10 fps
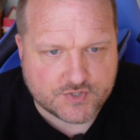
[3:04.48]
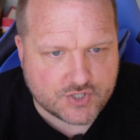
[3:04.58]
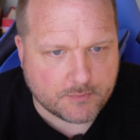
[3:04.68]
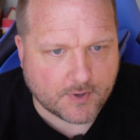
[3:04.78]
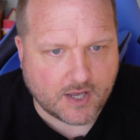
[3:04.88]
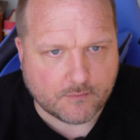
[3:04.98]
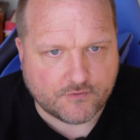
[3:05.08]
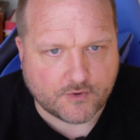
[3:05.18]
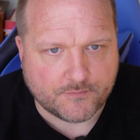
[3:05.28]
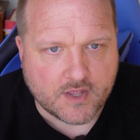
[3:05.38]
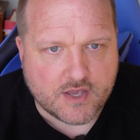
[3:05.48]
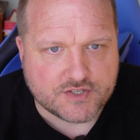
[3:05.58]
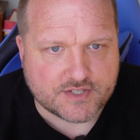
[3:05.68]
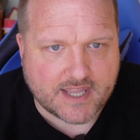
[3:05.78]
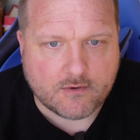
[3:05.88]
super helpful.
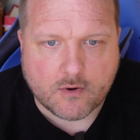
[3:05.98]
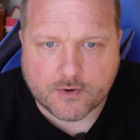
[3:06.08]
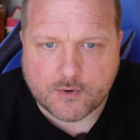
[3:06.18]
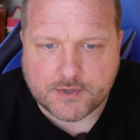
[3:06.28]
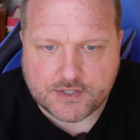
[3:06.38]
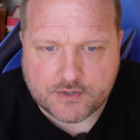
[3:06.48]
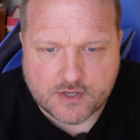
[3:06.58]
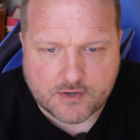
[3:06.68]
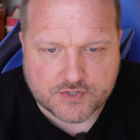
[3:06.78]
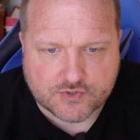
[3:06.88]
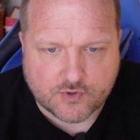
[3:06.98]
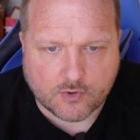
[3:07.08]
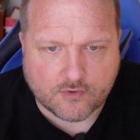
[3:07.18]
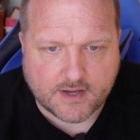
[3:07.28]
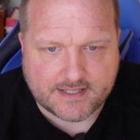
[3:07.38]
So now what we're going to do though is
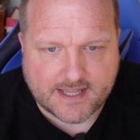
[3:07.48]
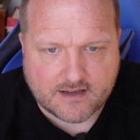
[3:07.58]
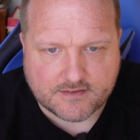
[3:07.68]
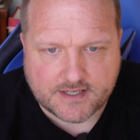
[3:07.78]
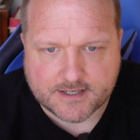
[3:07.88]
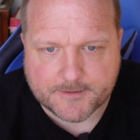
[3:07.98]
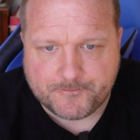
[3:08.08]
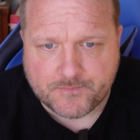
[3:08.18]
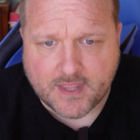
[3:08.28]
scroll right down here,